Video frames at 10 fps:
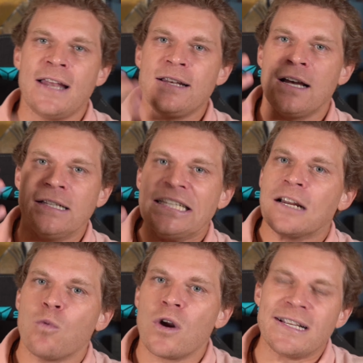Then uh, the
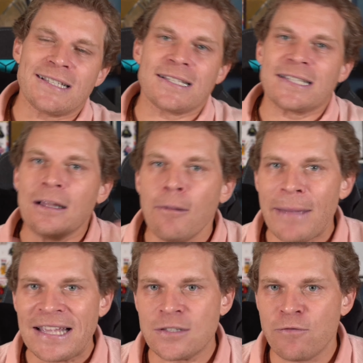other one is the skill
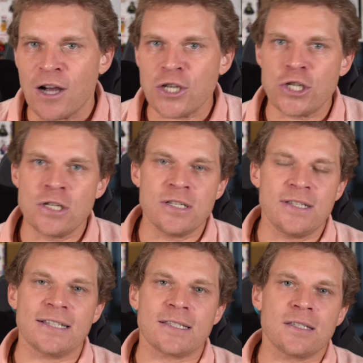based
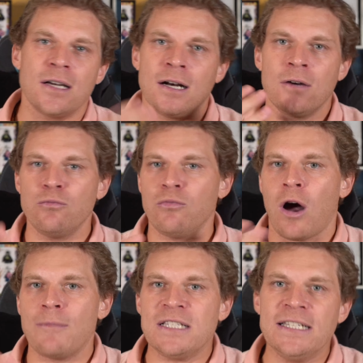function. This uh,
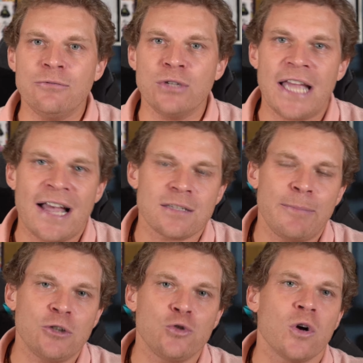obviously really has a
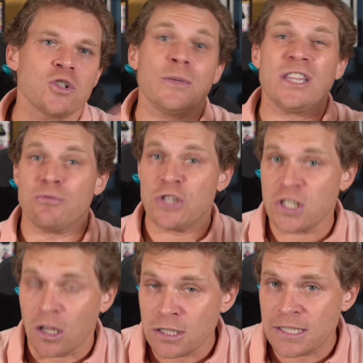bit to do also with the
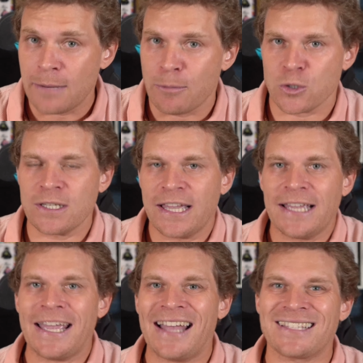results that a person
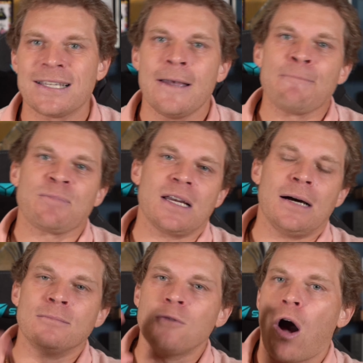can get.
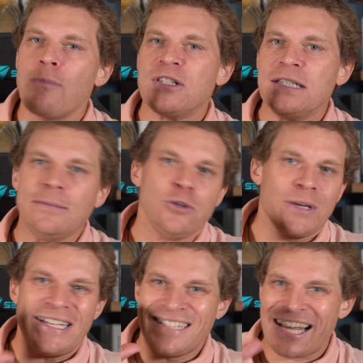Um, obviously,
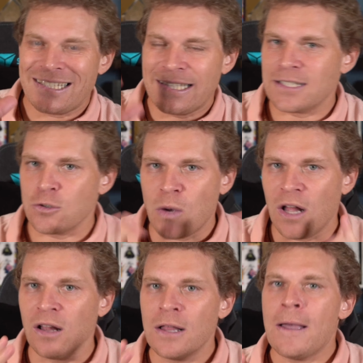you can test this as
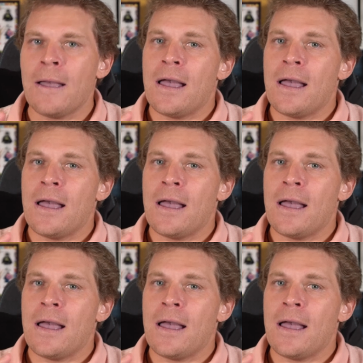well.